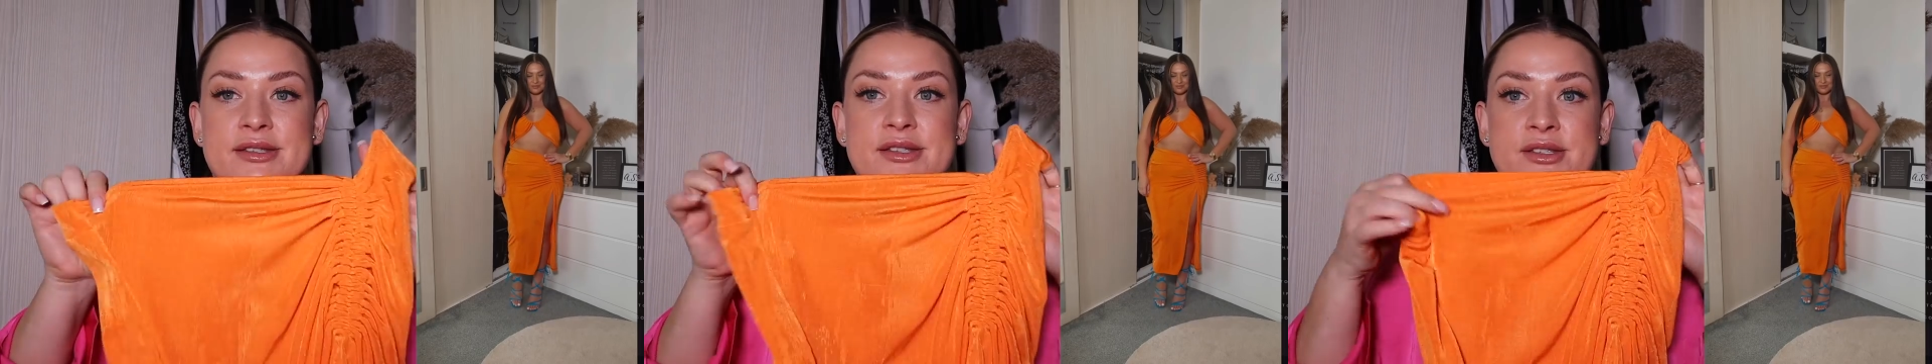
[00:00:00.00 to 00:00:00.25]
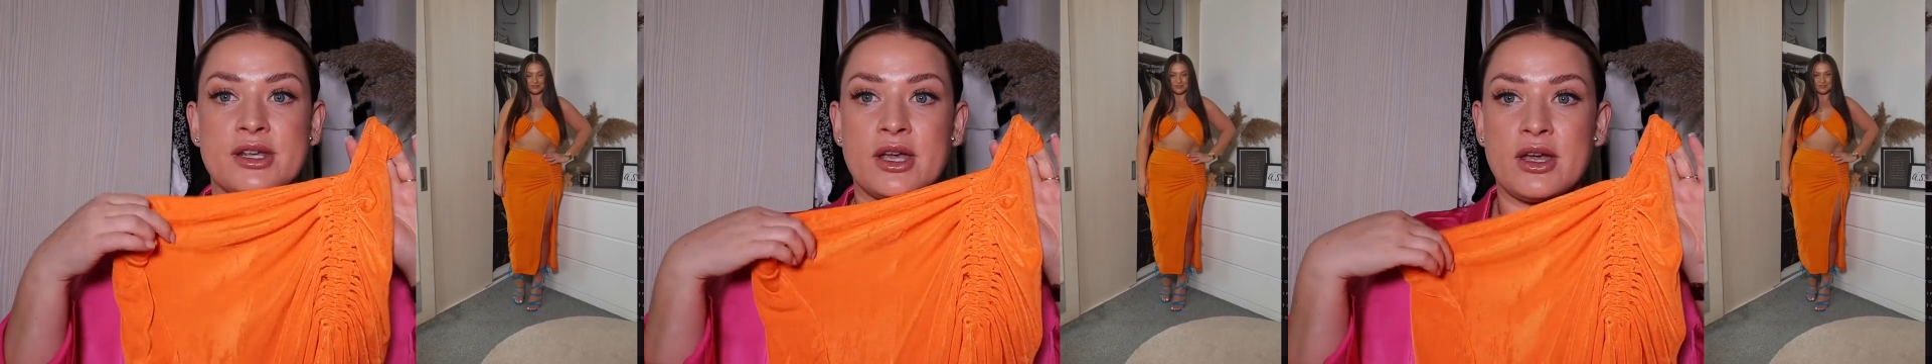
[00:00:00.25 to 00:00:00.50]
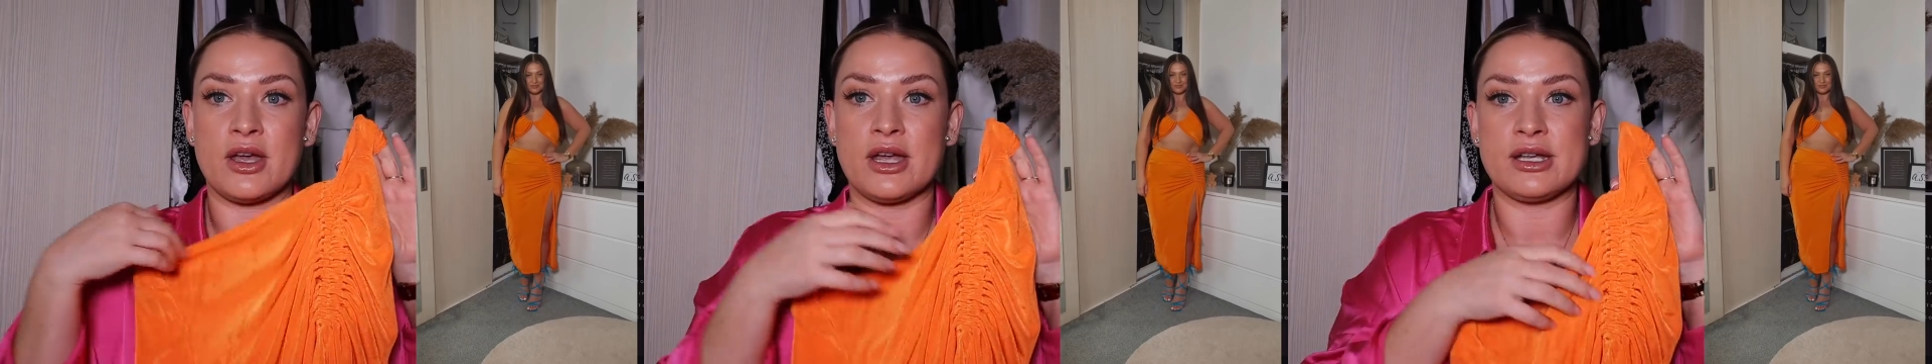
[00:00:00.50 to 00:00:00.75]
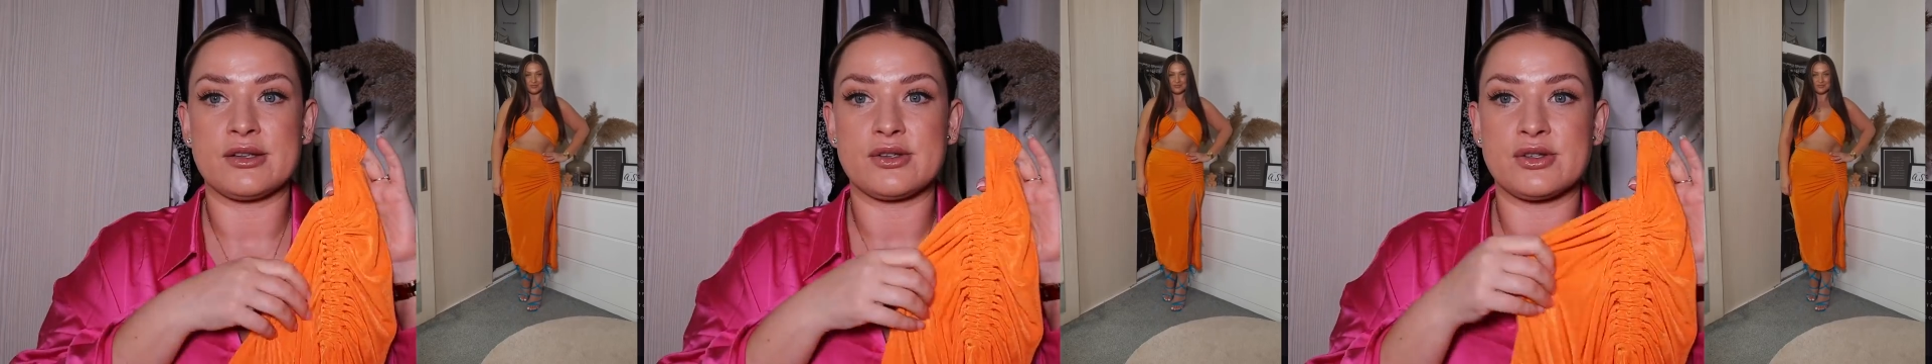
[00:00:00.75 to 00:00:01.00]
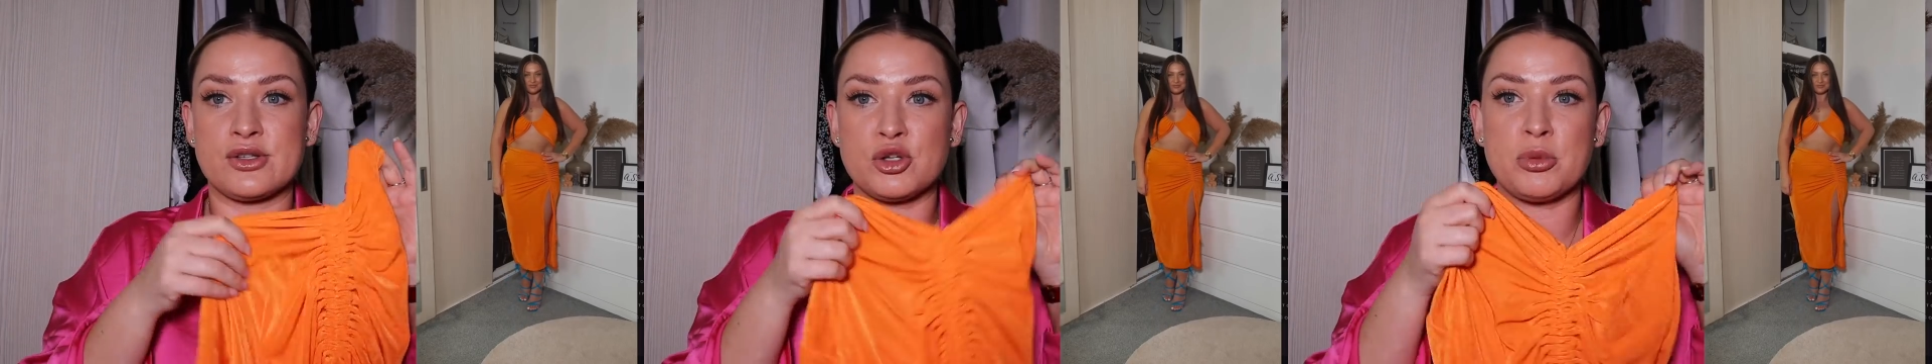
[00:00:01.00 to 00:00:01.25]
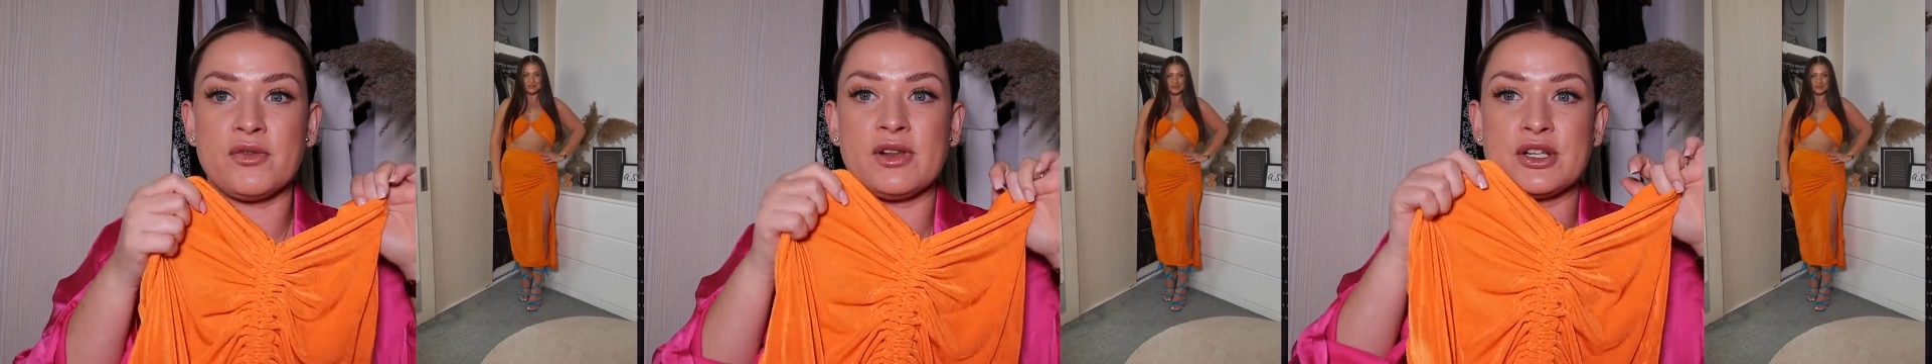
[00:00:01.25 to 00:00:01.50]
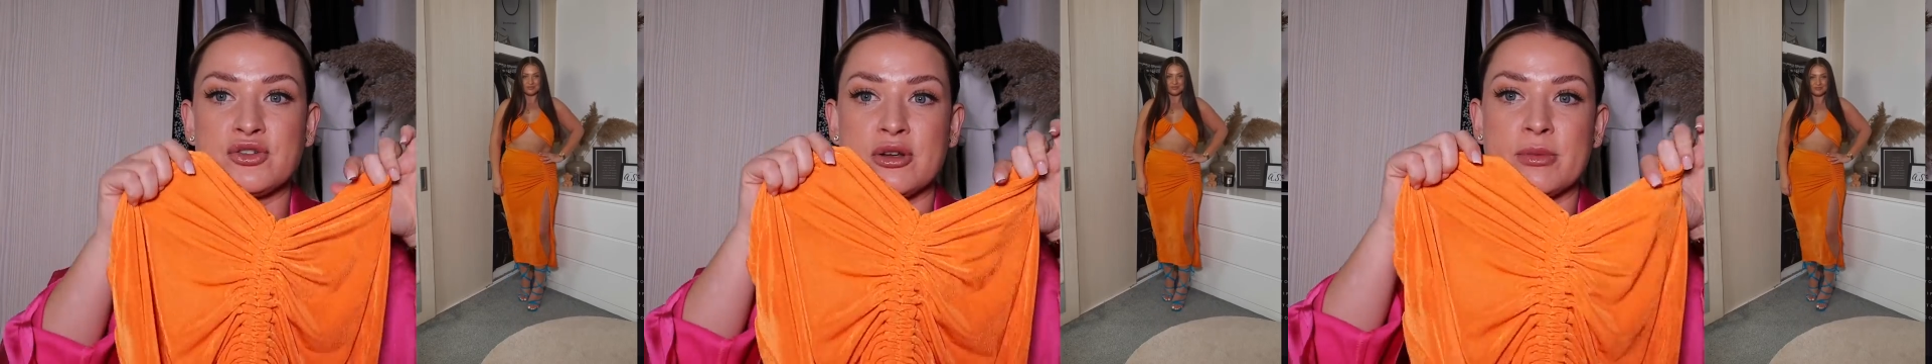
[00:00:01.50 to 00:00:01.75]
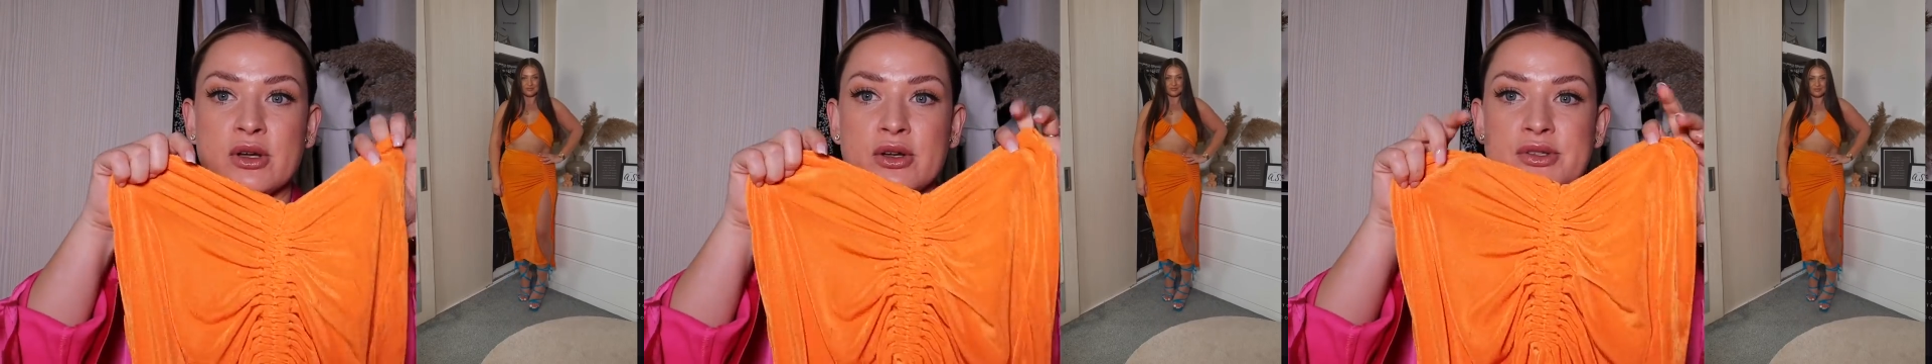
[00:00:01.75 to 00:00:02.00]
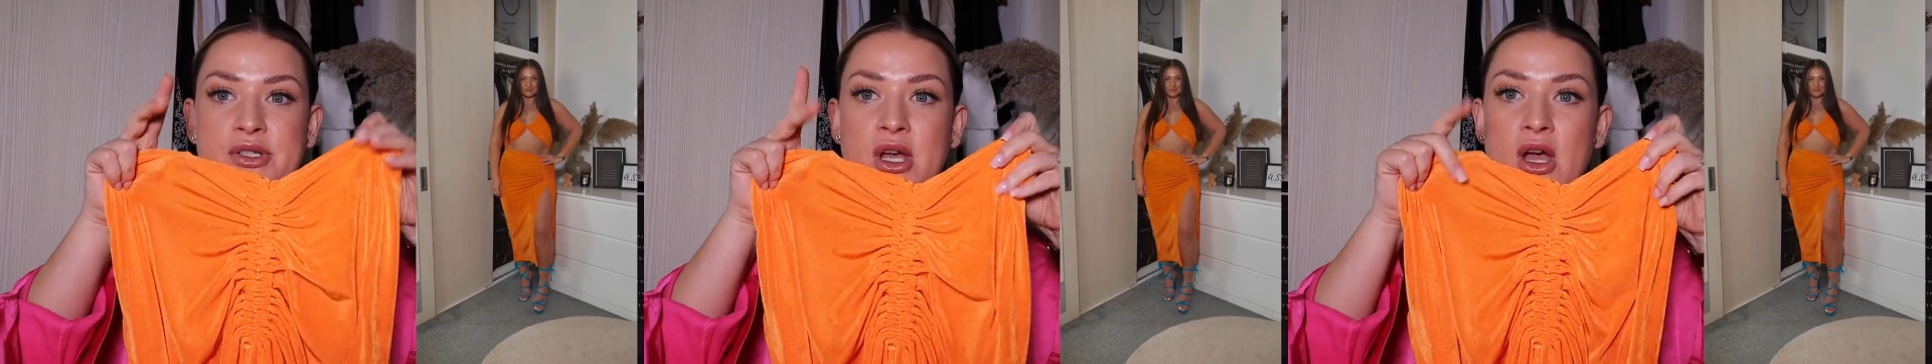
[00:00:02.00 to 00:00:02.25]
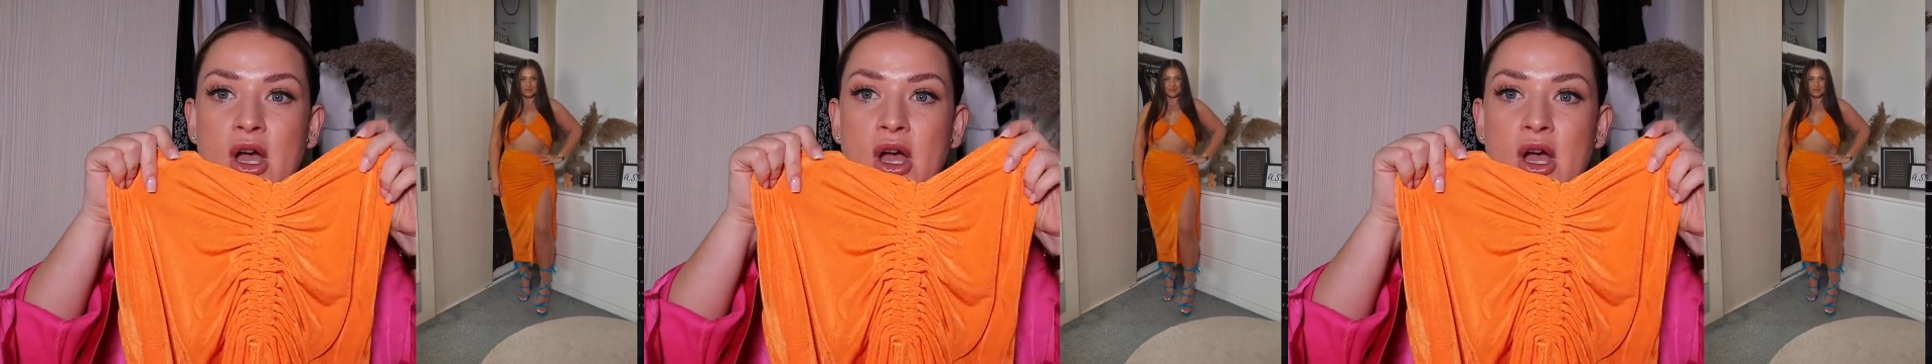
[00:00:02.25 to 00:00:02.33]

skirt is super flattering because